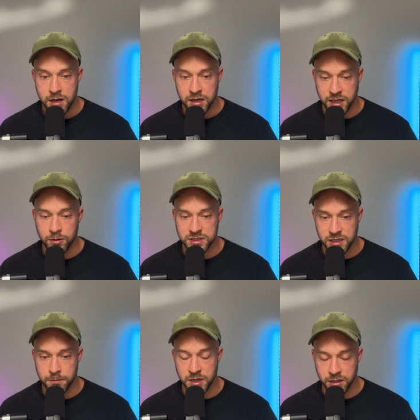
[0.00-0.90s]
he was
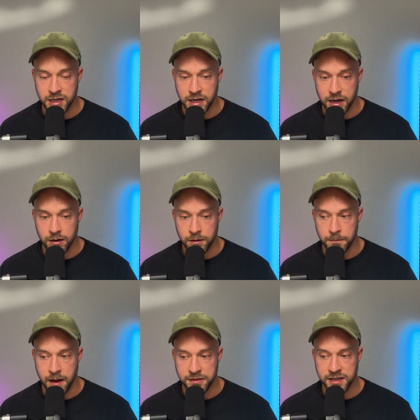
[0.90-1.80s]
a millionaire.
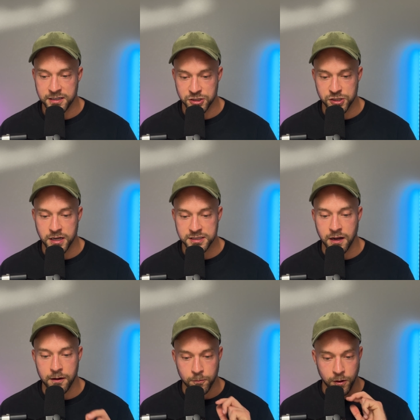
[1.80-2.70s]
I think he had just
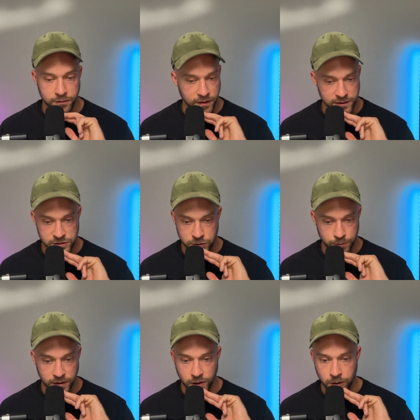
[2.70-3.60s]
gotten worth like two
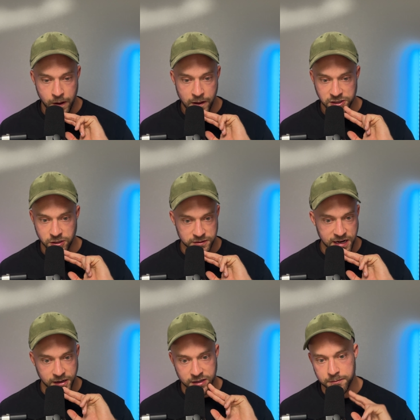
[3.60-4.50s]
mil. So
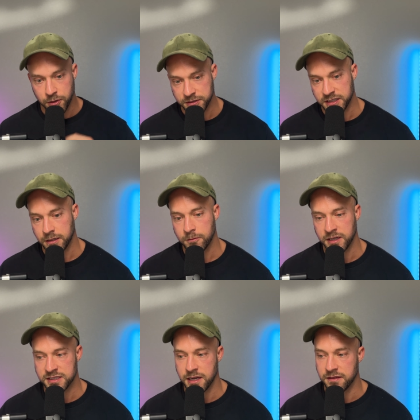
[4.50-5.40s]
technically multi when he
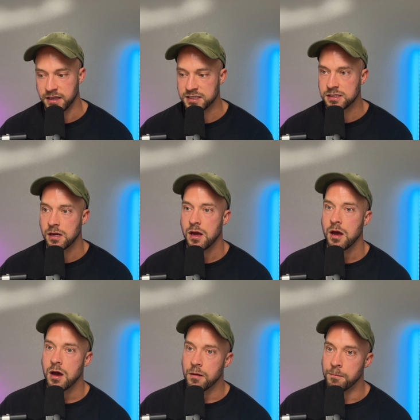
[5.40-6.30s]
said this.
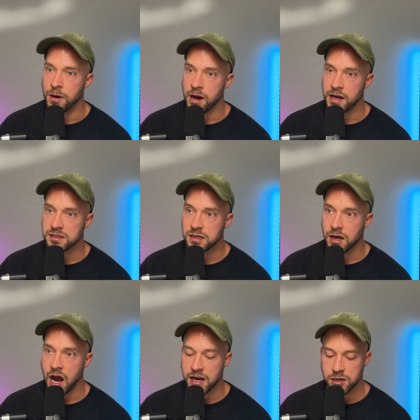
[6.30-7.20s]
But
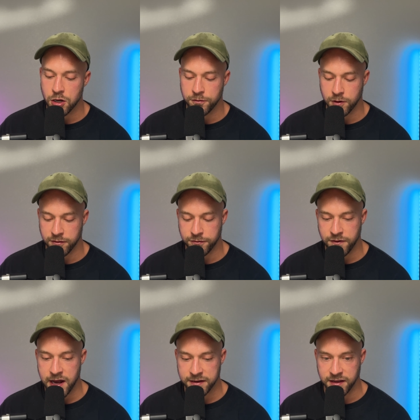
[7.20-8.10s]
I know for a
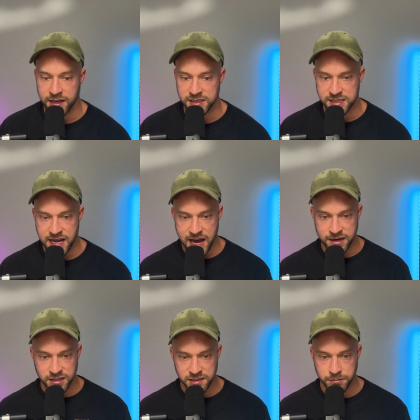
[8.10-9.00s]
fact that his dad
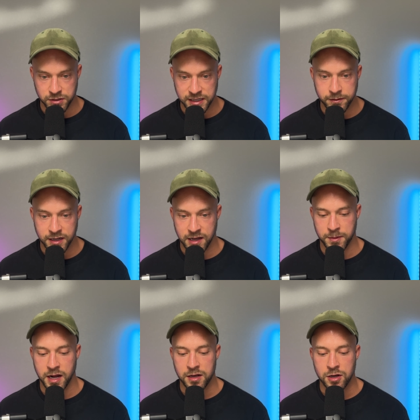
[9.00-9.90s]
doesn't believe in him. And
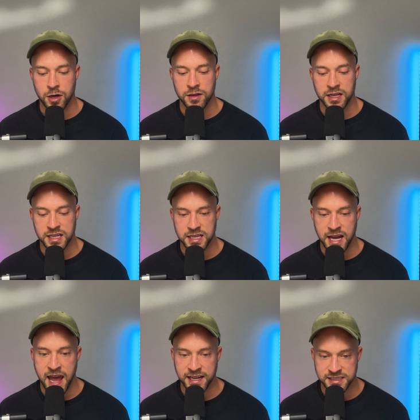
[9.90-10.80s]
I know that he
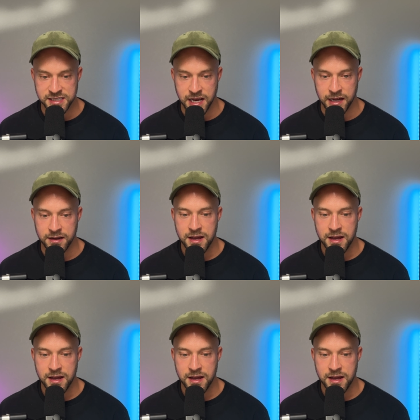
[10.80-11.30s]
hates that